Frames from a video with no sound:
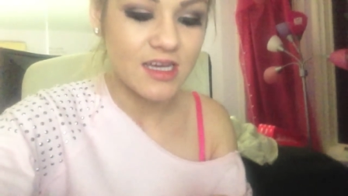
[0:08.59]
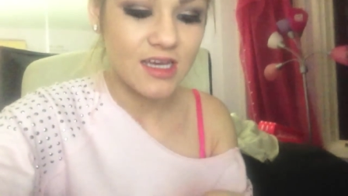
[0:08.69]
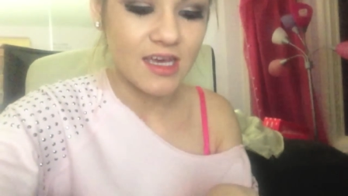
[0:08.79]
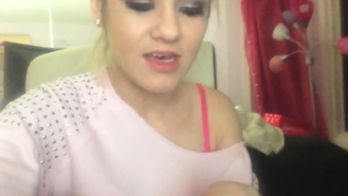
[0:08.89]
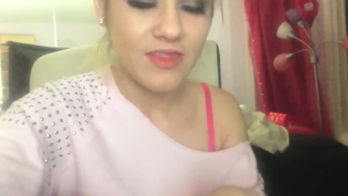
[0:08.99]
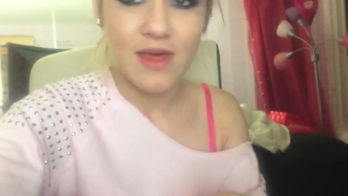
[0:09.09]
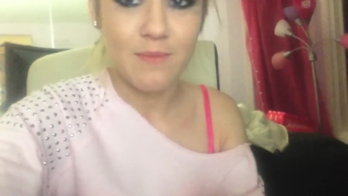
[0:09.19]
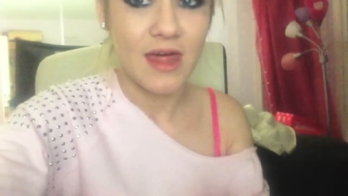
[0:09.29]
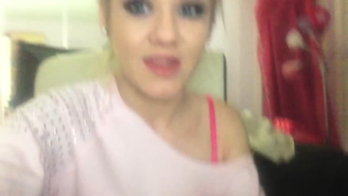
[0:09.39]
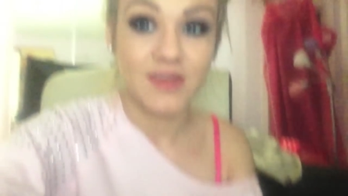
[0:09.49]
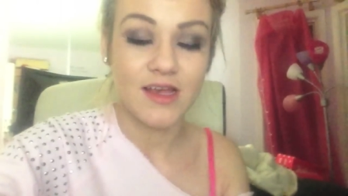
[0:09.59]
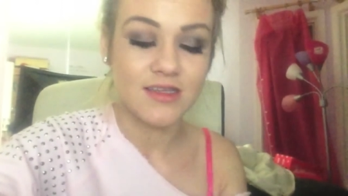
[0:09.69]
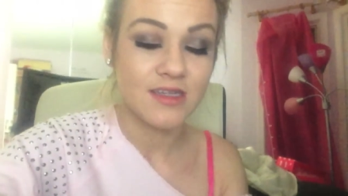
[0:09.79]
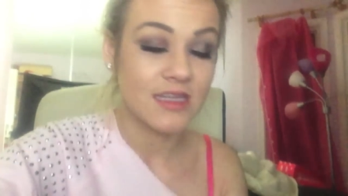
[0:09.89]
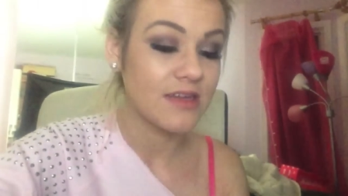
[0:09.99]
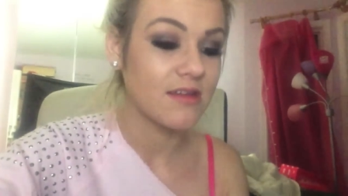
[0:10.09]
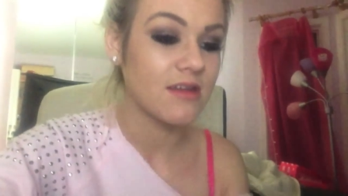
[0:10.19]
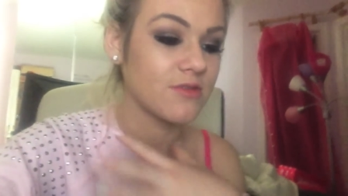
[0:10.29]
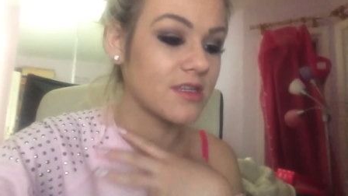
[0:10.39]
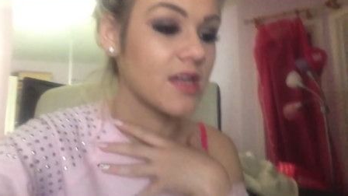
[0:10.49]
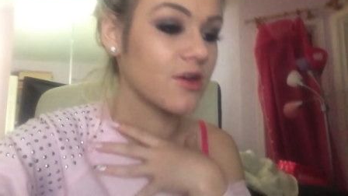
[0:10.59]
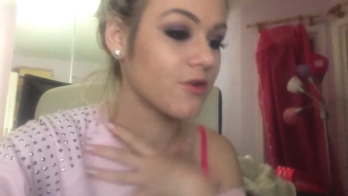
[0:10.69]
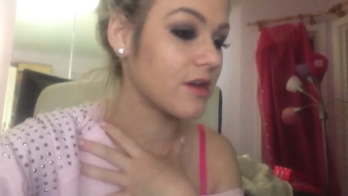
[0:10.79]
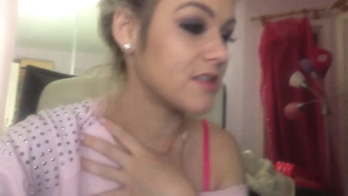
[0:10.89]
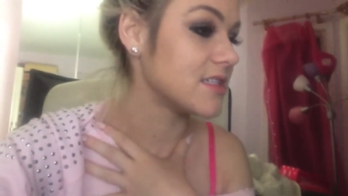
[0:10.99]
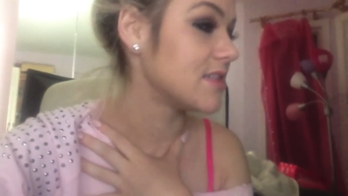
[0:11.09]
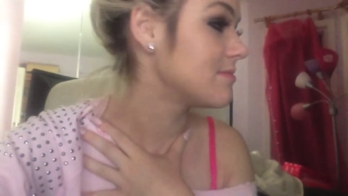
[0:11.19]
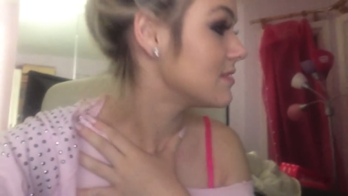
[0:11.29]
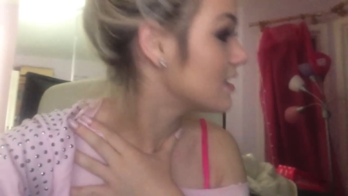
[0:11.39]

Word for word: I had that math test today that was, like, crazy.